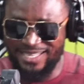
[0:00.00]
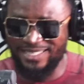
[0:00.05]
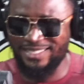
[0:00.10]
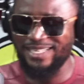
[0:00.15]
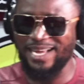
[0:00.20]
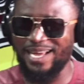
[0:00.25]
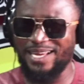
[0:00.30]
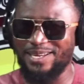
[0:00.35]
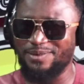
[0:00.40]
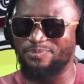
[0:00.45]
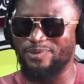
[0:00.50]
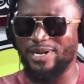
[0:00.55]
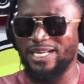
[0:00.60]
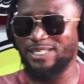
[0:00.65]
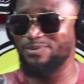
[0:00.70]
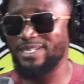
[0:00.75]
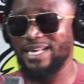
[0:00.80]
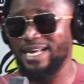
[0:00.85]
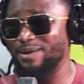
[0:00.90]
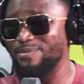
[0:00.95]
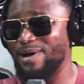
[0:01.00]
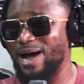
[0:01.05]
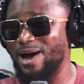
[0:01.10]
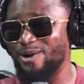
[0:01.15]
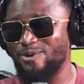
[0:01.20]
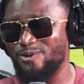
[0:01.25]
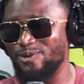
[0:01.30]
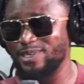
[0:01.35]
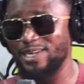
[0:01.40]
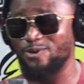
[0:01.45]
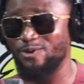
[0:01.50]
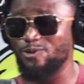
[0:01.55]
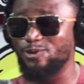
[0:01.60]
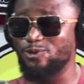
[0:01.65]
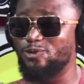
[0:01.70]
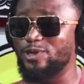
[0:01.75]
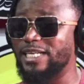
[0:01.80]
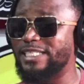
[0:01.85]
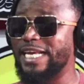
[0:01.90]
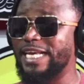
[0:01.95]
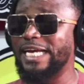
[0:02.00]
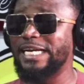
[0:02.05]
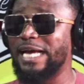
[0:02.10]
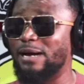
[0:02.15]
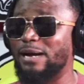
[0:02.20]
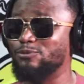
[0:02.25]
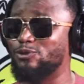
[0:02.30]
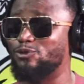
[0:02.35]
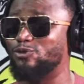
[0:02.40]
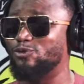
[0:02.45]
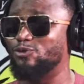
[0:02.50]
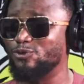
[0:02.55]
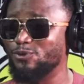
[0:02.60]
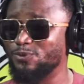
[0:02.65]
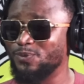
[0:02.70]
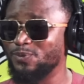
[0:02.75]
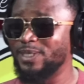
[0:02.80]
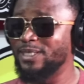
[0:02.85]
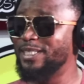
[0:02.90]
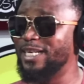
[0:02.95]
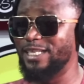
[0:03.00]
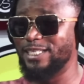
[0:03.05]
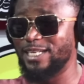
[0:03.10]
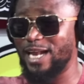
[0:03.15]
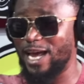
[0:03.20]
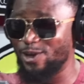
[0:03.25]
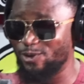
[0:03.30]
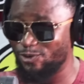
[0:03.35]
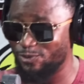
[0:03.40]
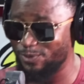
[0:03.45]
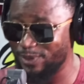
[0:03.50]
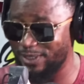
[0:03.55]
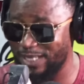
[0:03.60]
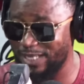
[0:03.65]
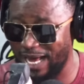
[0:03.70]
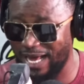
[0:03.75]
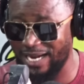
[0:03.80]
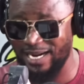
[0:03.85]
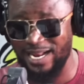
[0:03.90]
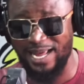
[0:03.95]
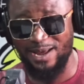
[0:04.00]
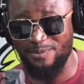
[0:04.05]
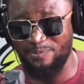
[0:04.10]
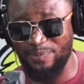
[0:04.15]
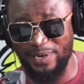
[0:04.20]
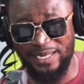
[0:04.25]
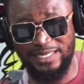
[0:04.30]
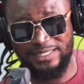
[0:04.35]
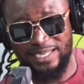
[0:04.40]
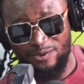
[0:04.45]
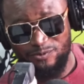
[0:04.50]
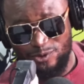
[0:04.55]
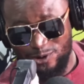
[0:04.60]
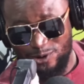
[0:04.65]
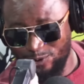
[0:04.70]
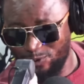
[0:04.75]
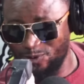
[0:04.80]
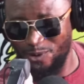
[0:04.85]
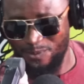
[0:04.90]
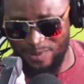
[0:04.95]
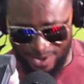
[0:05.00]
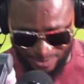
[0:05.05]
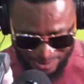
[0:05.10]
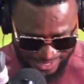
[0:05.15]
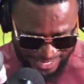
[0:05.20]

a presbyter, your coach, you see a gumsu. You know, you gums are now pens are for us who are babies.